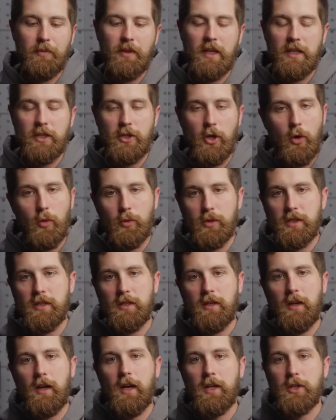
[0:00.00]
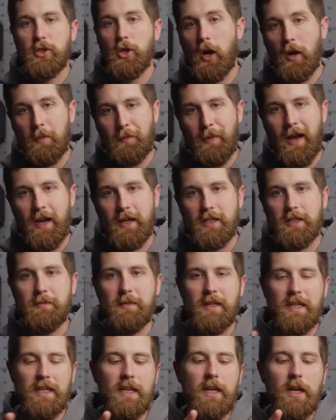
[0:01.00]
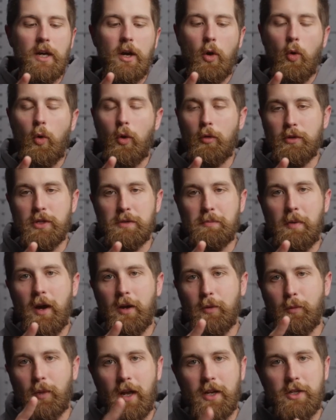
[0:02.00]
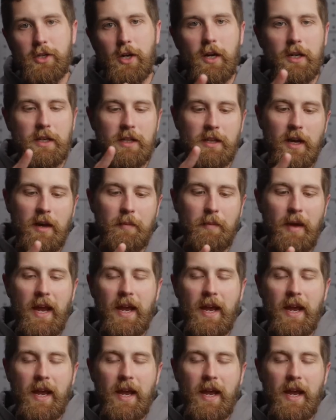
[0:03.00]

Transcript: They don't uh, talk back to me or respond when I talk to them.